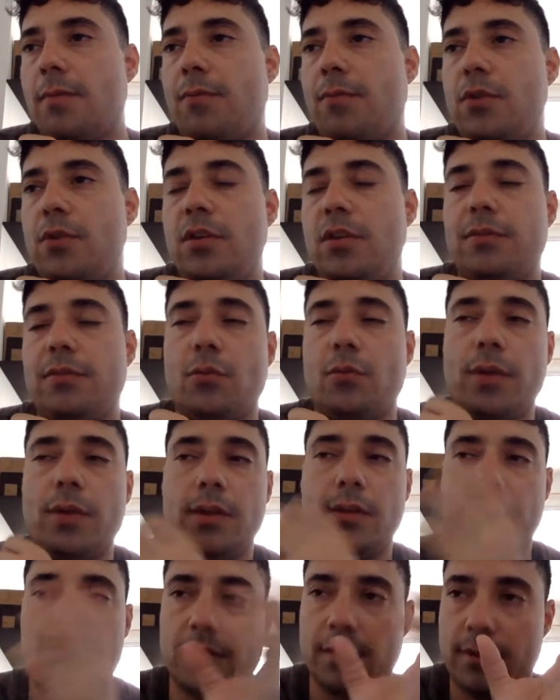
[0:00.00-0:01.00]
For these
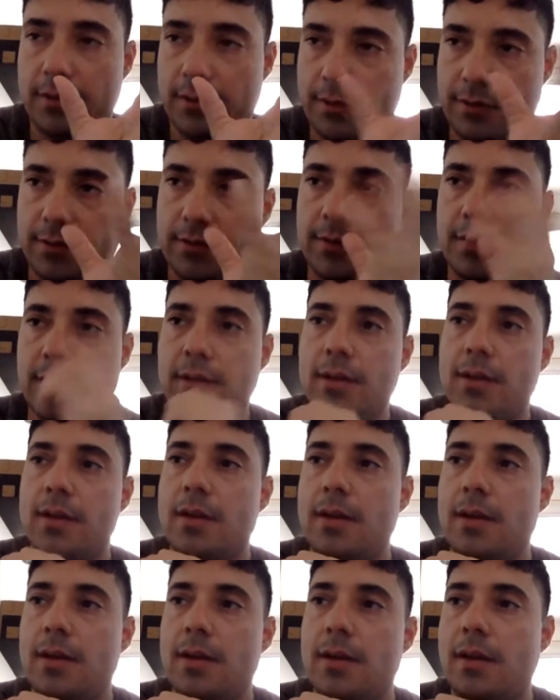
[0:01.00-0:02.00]
reasons,
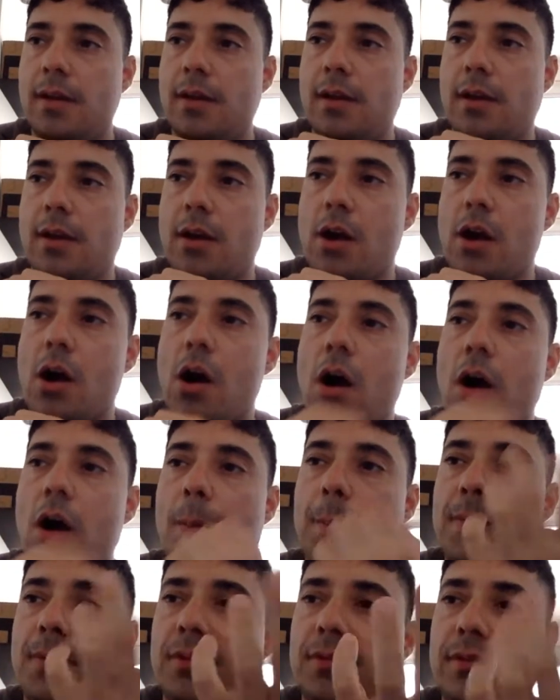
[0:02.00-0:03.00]

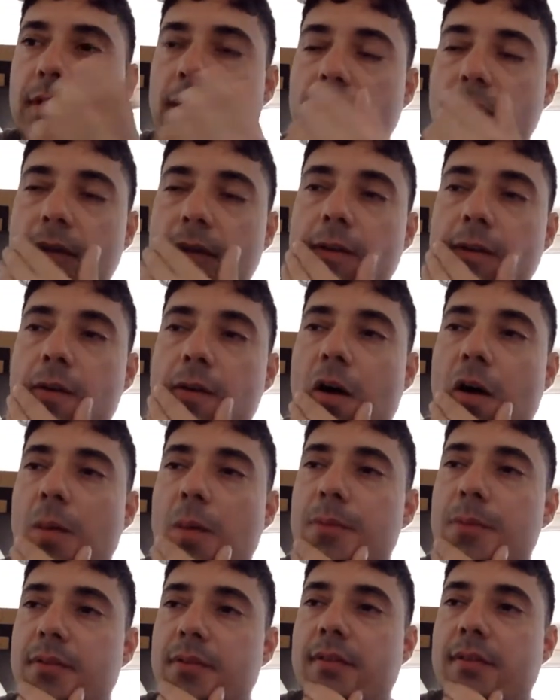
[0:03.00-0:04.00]
obviously,
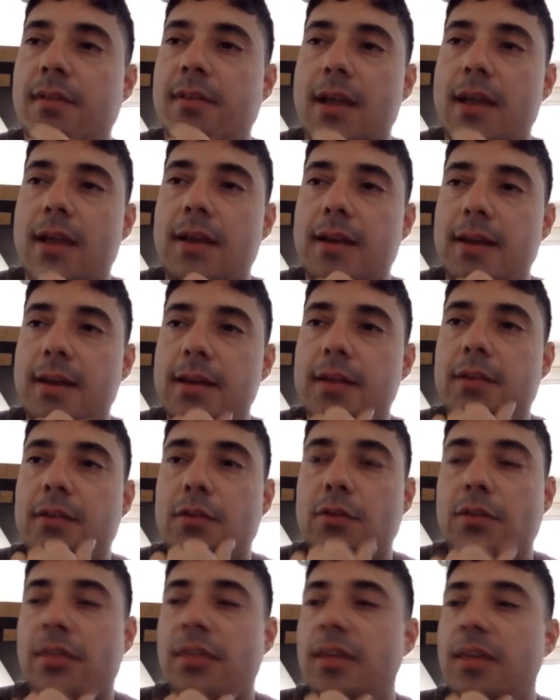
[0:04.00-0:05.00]
I need
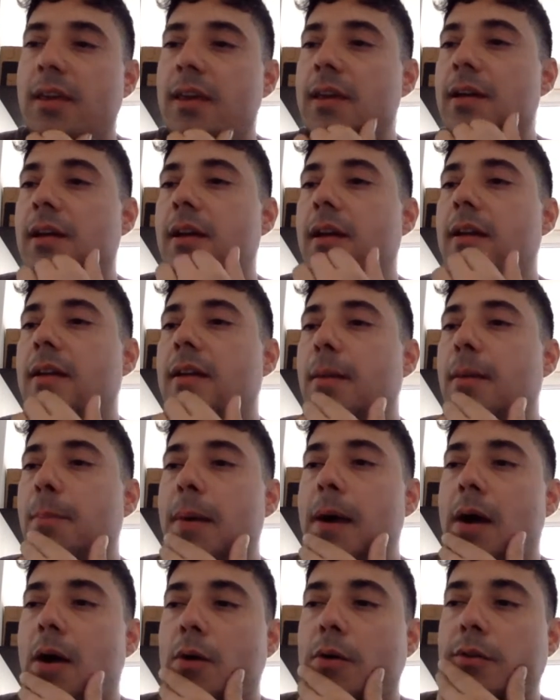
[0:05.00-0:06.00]
to think and
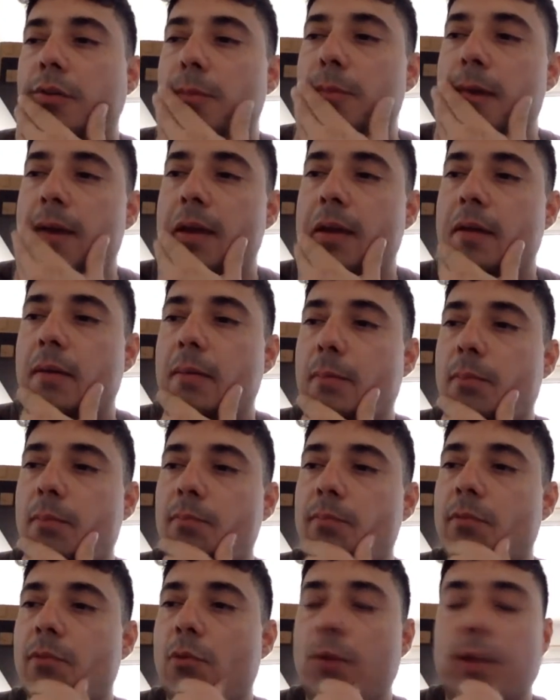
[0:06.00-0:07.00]
about my
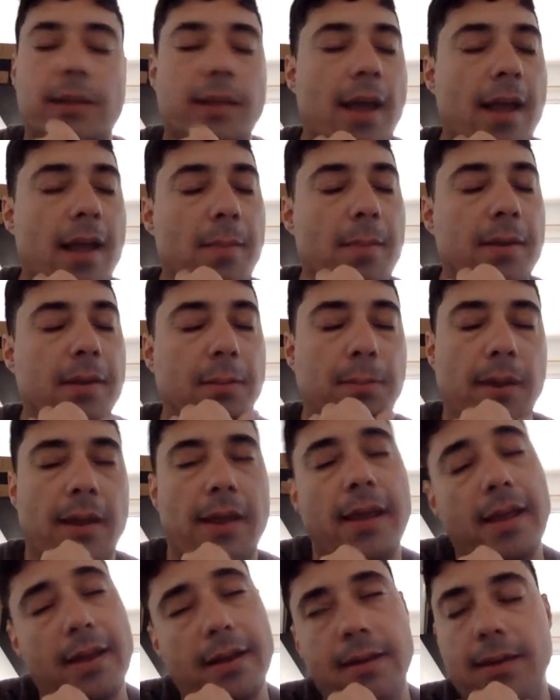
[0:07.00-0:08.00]
retirement
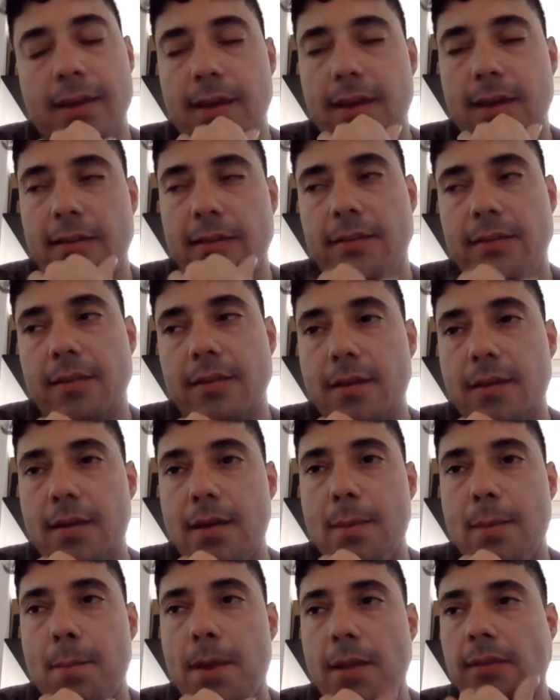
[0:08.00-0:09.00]
plan.
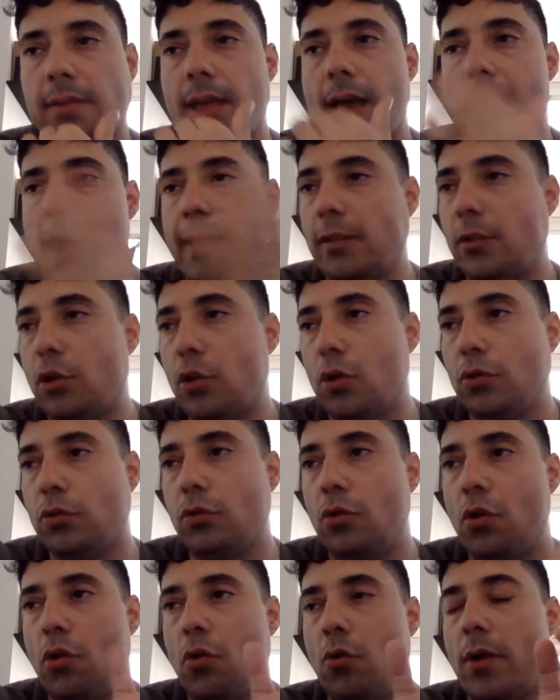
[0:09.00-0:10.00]
Yes, but I
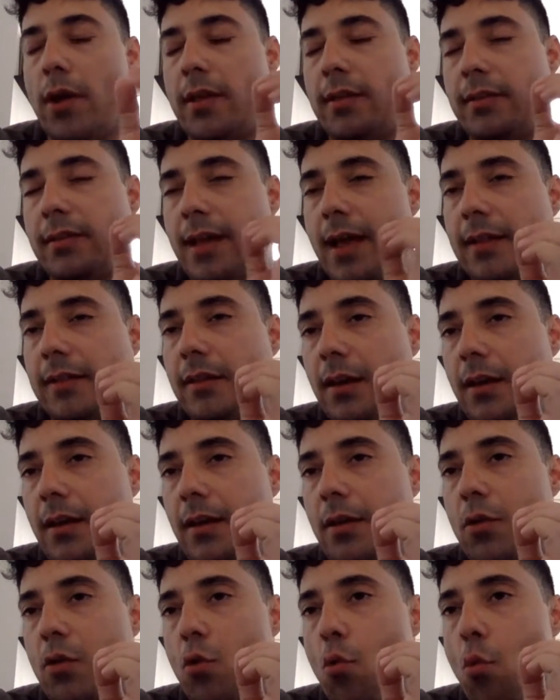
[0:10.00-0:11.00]
don't know
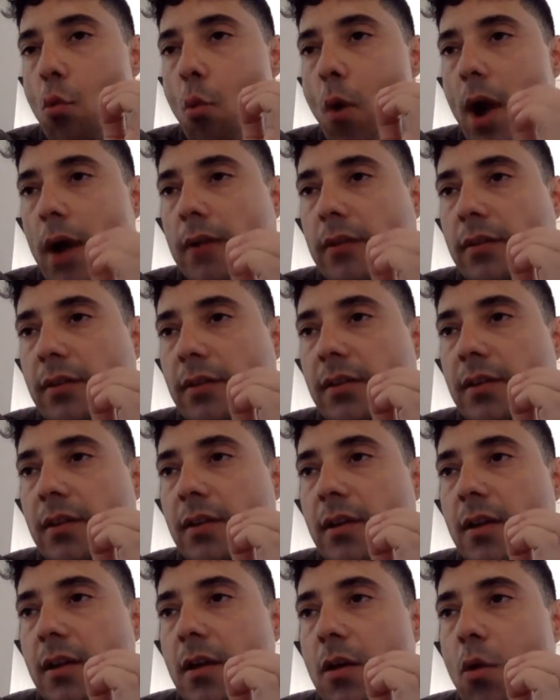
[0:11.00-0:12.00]
exactly what
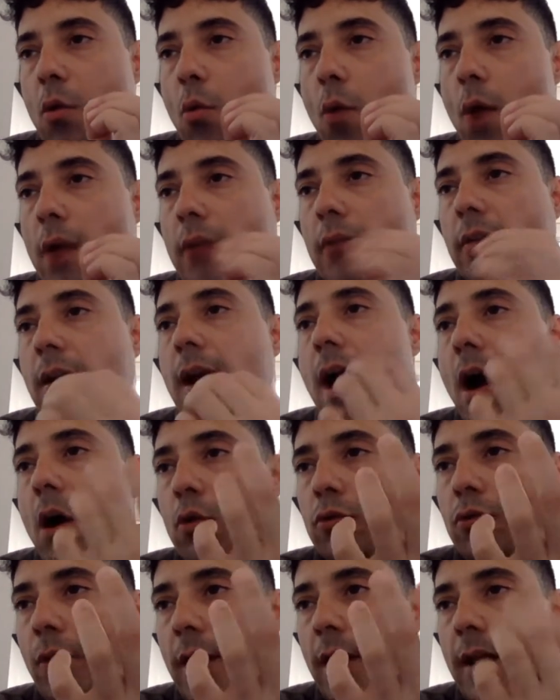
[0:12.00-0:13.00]

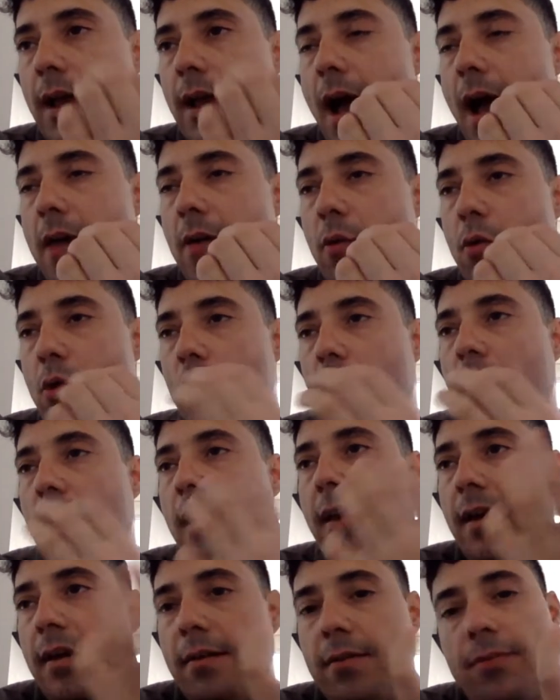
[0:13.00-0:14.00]
country I will
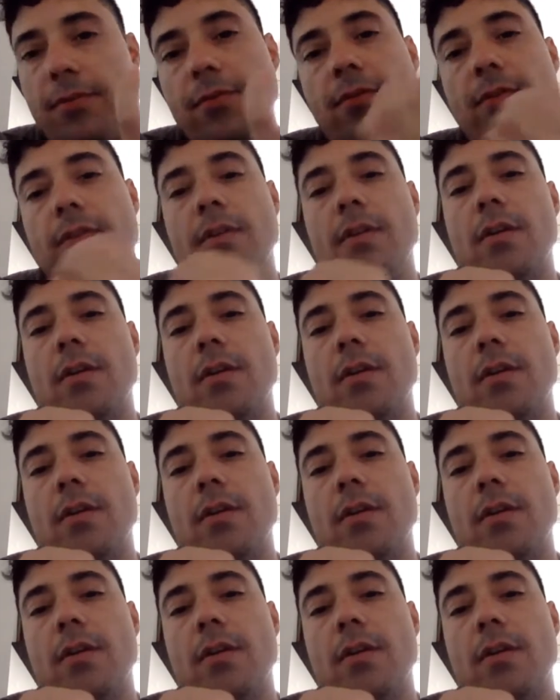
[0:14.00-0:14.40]
live